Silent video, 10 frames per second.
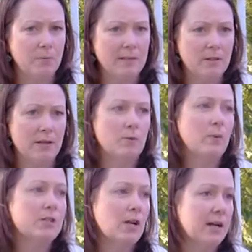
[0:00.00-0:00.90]
witch
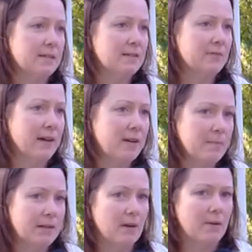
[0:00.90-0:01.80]
hunts, I
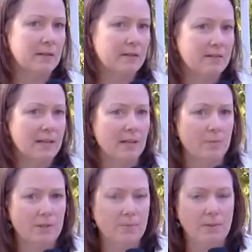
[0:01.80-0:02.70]
recommend going to the Salem
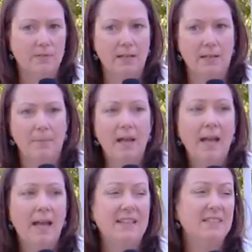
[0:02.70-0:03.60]
Witch Museum
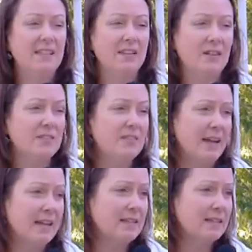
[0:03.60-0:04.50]
and seeing their
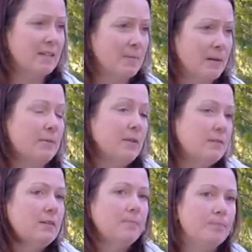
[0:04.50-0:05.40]
second exhibit. I mean,
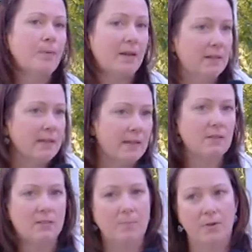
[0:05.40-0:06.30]
you buy the ticket, you
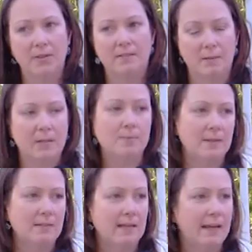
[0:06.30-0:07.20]
see both exhibits, but
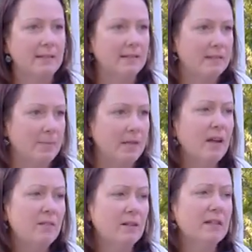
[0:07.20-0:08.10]
the second exhibit
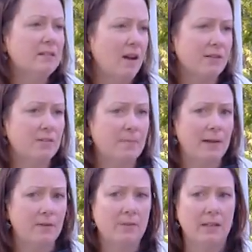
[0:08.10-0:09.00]
really talks
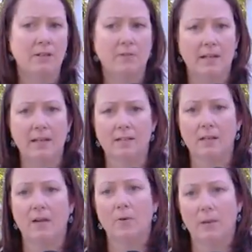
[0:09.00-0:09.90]
about the ingredients
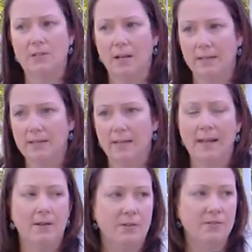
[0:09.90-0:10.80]
of a witch hunt and
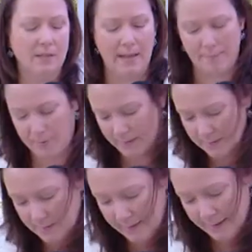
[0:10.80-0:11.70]
how they're still happening
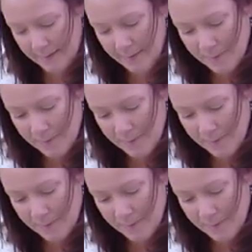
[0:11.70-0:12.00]
today.